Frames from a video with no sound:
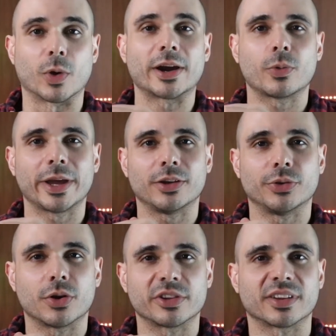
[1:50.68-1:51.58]
Right away
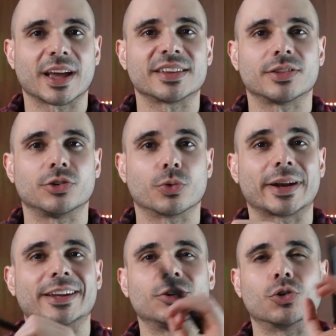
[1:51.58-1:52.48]
you'll notice it has the
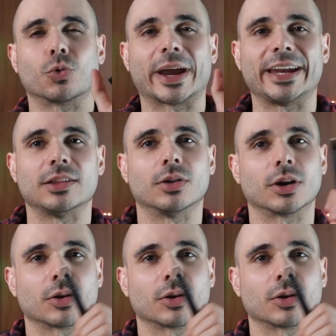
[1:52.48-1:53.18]
dreaded grainy